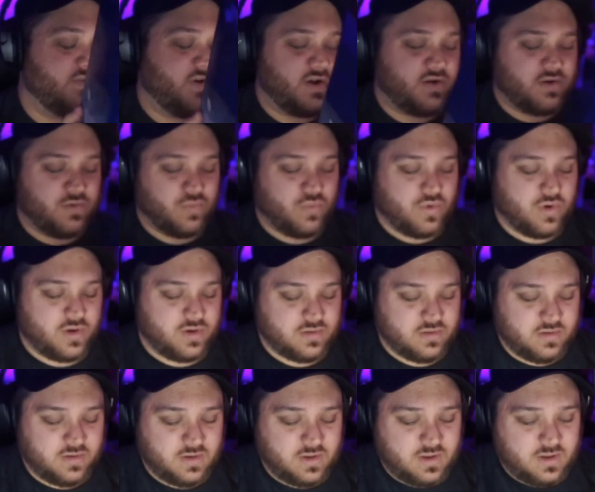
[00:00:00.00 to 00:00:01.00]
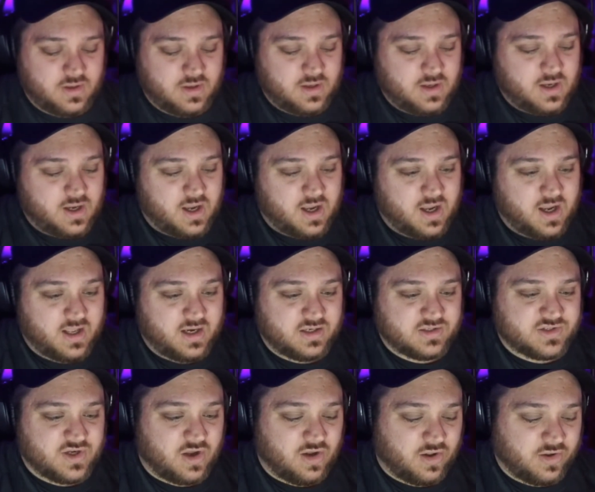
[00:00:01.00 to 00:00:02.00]
volume 1. And
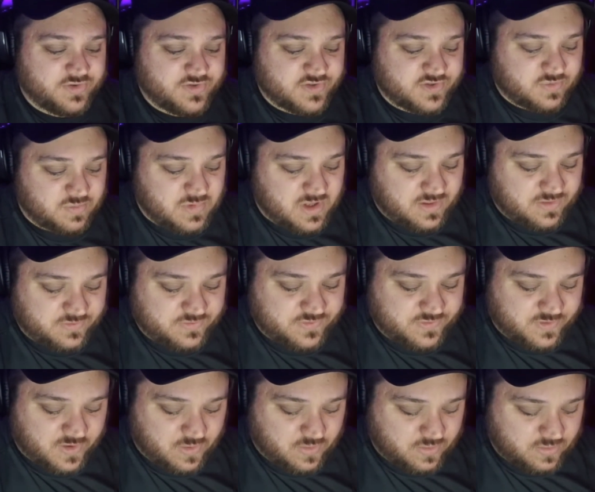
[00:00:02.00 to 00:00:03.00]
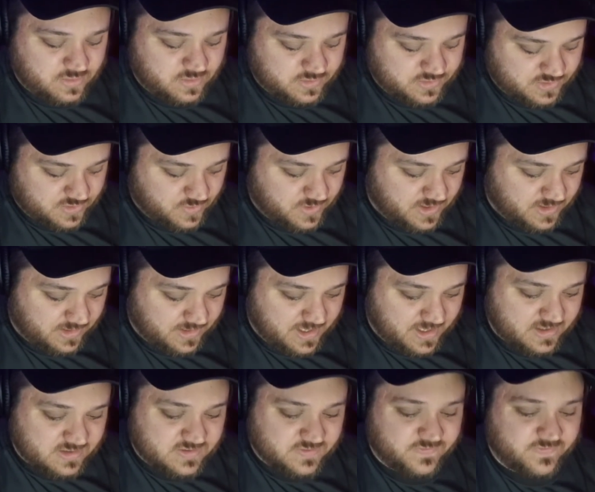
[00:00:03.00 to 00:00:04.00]
it's all Smith sewn, so it
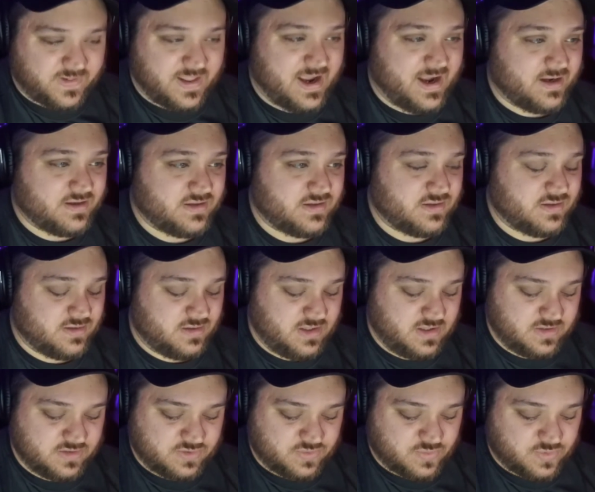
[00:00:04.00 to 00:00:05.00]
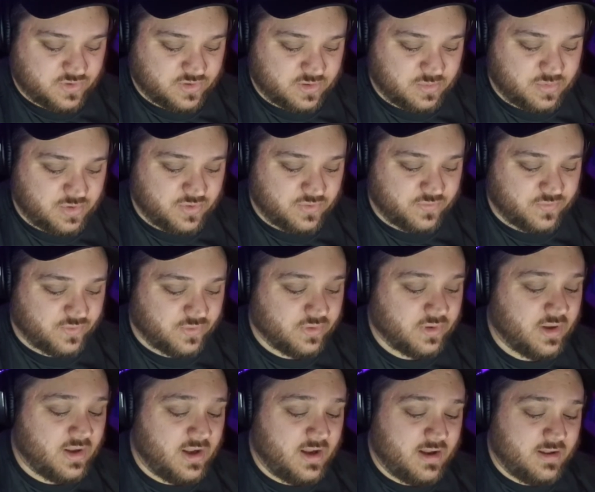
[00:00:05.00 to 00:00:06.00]
lays flat. It is really beautiful.
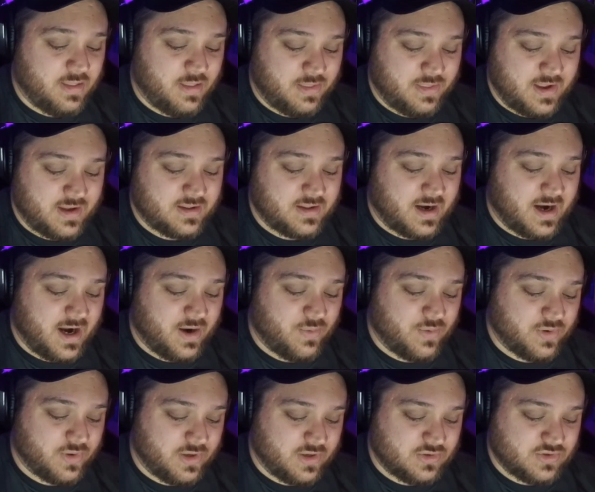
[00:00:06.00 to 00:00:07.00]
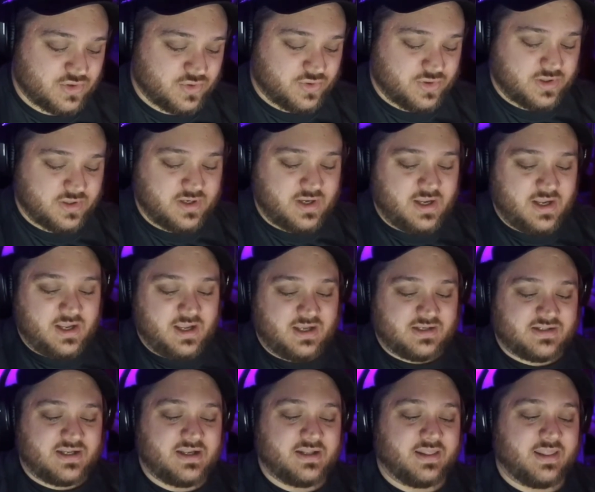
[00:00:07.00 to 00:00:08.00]
The thing that I really enjoyed
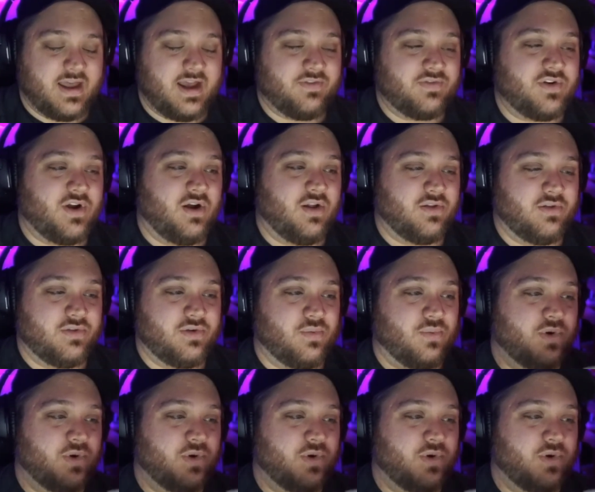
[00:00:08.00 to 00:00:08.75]
is he left all of the